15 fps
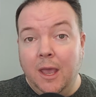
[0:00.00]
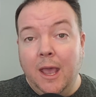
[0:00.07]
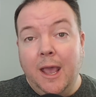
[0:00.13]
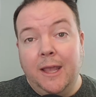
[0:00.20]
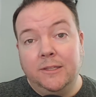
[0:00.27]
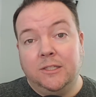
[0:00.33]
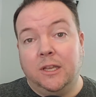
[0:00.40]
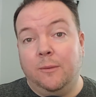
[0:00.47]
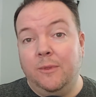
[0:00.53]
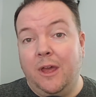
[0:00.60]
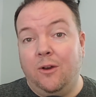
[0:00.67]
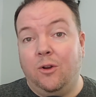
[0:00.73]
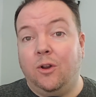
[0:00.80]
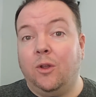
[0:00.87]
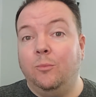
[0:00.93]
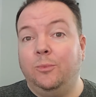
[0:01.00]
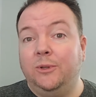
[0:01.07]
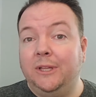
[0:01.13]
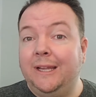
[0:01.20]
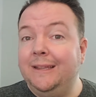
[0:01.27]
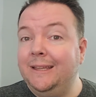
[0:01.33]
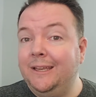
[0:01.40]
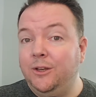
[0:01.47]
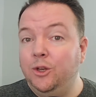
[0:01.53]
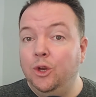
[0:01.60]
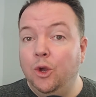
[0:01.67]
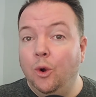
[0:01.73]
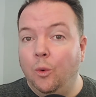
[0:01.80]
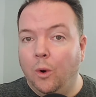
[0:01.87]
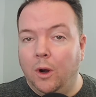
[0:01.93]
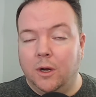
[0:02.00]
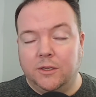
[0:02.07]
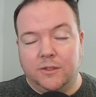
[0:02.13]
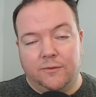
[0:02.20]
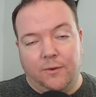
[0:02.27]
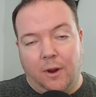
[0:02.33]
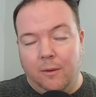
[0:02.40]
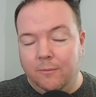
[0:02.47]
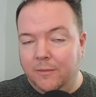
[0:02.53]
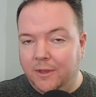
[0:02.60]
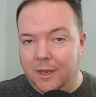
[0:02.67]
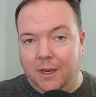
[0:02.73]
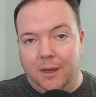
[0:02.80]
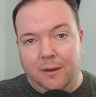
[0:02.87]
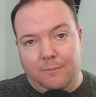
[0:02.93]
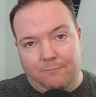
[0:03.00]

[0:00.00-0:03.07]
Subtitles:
and some that are completely new works from the